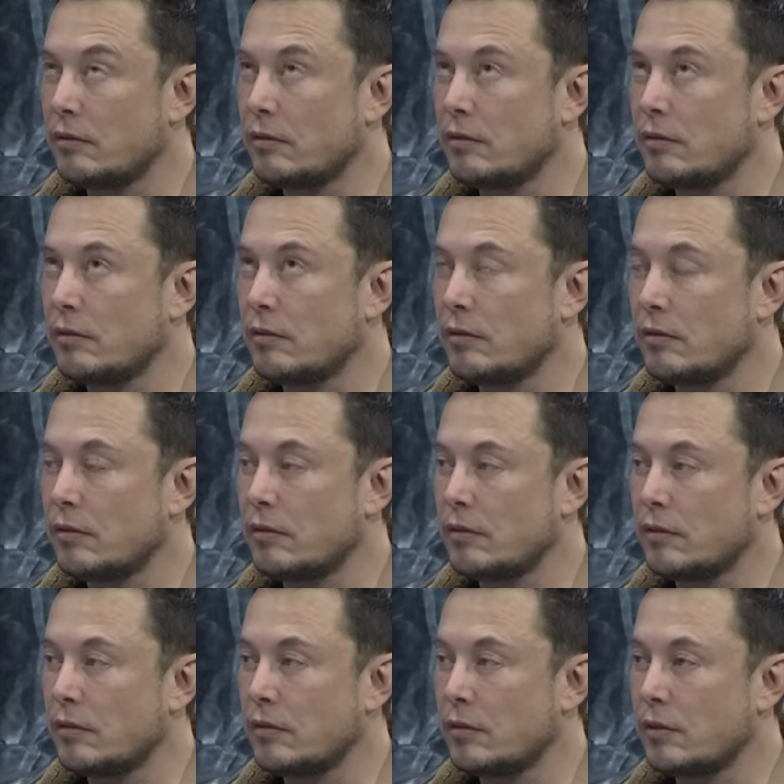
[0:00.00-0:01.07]
business plan work?
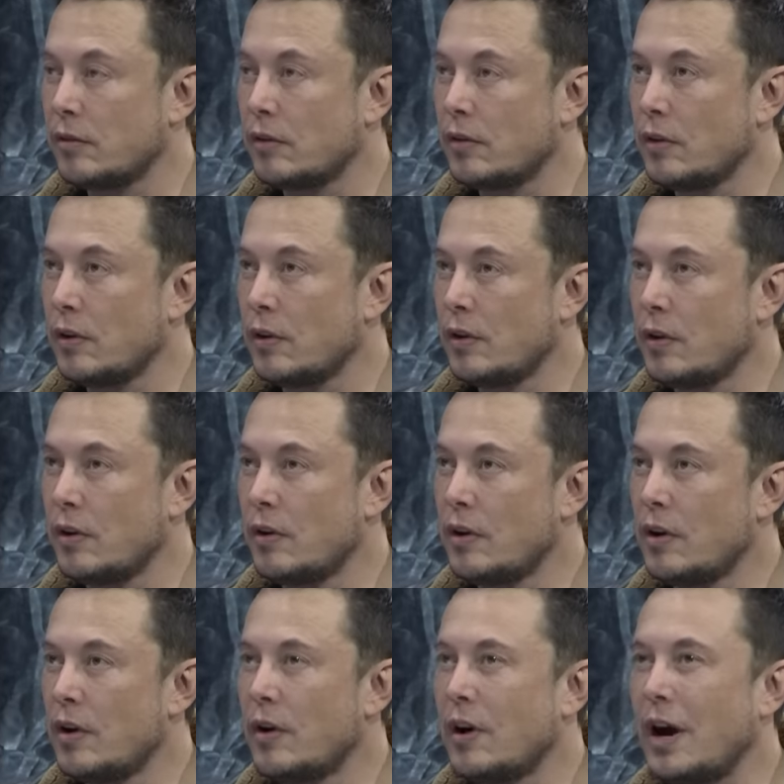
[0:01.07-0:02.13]

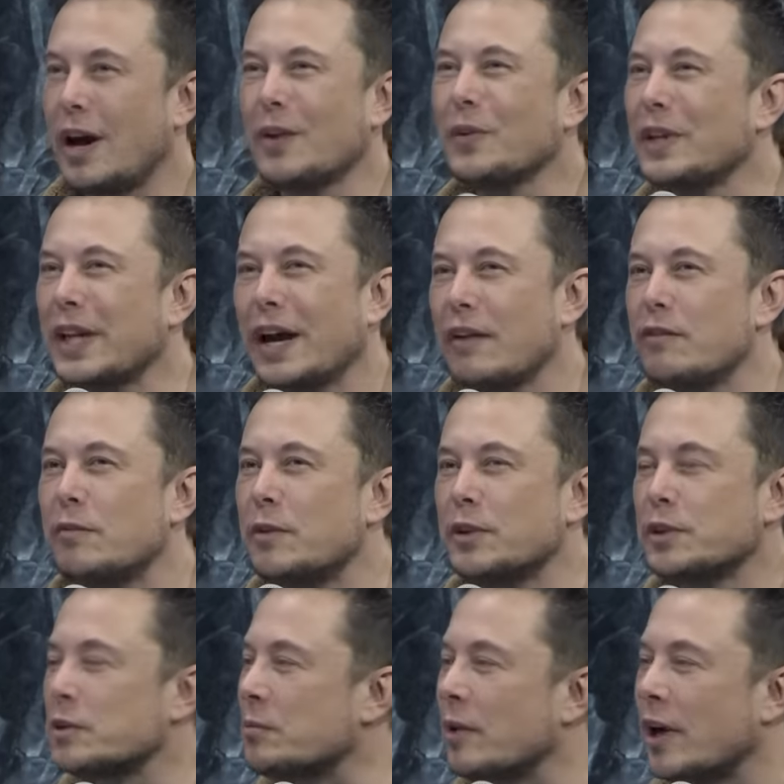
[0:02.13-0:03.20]
I don't really have a
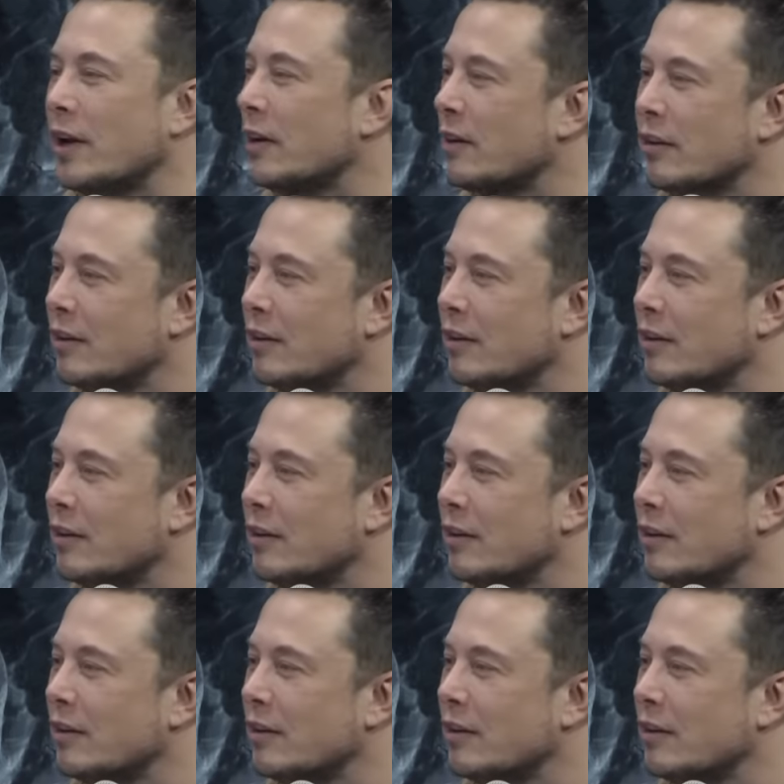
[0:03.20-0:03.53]
business plan.